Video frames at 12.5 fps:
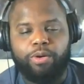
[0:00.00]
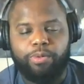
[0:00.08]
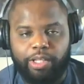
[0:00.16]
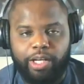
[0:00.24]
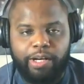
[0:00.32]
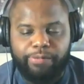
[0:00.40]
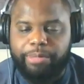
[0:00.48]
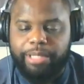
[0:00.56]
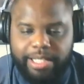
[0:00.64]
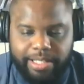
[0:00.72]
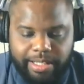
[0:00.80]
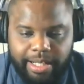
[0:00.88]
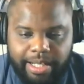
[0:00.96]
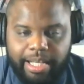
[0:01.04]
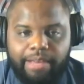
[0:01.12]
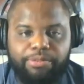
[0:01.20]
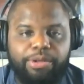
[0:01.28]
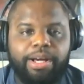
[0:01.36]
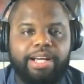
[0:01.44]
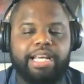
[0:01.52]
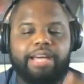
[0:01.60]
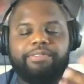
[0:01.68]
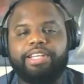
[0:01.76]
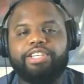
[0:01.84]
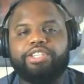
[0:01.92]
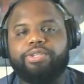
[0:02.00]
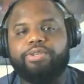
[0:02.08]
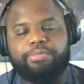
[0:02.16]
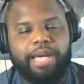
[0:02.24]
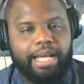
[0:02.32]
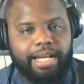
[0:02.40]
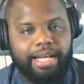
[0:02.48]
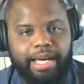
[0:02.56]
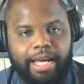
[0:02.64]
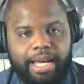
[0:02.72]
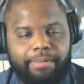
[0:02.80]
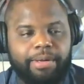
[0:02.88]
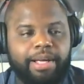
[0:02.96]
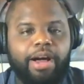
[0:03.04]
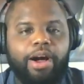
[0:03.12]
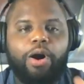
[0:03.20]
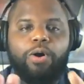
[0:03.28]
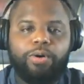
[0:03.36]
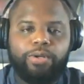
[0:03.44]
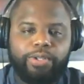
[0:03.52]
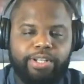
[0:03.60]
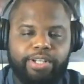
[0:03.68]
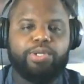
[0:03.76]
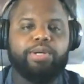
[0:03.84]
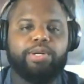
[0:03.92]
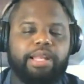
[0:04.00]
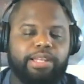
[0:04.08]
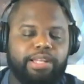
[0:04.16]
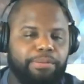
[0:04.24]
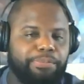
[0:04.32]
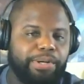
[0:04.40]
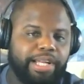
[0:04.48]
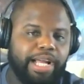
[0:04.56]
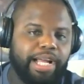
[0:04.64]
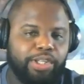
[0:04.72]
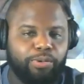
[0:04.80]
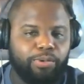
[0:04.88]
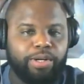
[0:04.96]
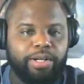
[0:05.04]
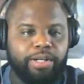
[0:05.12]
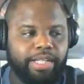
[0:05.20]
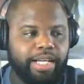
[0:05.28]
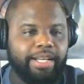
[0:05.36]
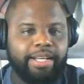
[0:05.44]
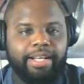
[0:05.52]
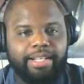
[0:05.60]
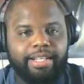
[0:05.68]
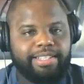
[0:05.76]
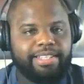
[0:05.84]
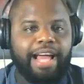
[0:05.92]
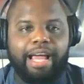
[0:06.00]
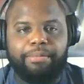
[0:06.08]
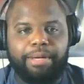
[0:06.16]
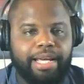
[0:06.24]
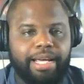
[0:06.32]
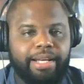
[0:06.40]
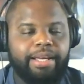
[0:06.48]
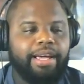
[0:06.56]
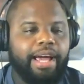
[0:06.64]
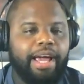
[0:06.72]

world will learn from this. If you guys are having issues making a game, hold on to it rather than put it out in the world and stymie it,